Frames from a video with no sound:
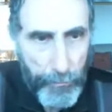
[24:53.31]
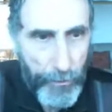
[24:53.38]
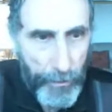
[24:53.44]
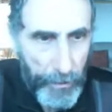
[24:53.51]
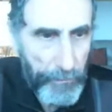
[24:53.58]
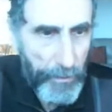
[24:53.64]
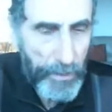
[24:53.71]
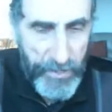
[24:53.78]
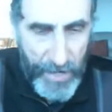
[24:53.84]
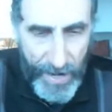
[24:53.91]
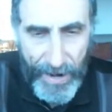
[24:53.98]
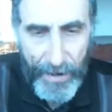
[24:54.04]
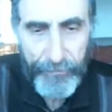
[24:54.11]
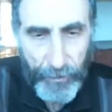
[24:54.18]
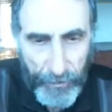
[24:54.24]
then you
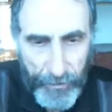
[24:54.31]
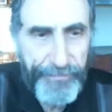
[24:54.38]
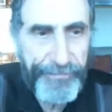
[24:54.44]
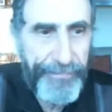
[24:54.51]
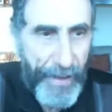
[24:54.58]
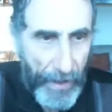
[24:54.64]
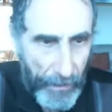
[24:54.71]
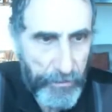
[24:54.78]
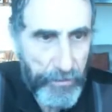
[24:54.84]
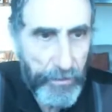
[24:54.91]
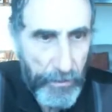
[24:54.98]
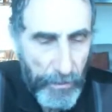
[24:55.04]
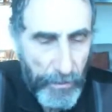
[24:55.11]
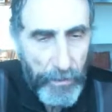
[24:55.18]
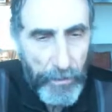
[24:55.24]
pretty much have to
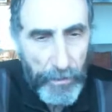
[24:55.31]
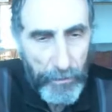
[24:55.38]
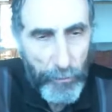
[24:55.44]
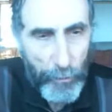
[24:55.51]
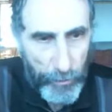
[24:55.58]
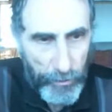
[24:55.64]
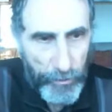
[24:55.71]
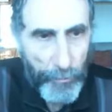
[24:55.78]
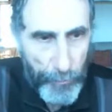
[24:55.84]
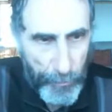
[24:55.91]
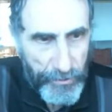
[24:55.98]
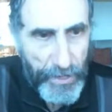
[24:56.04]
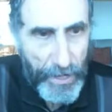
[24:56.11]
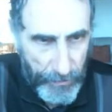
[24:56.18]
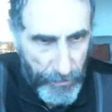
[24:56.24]
defect in
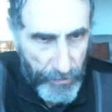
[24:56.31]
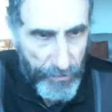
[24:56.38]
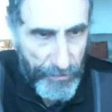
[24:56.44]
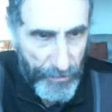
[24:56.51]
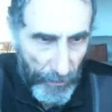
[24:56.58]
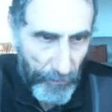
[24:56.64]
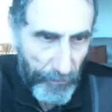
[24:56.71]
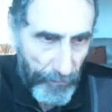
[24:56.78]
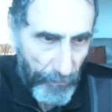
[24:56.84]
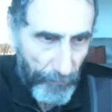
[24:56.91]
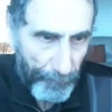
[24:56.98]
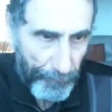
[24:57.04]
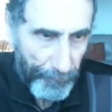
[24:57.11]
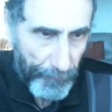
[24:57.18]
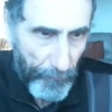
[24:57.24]
order to protect
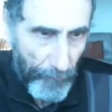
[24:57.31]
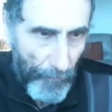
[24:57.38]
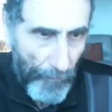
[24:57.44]
yourself.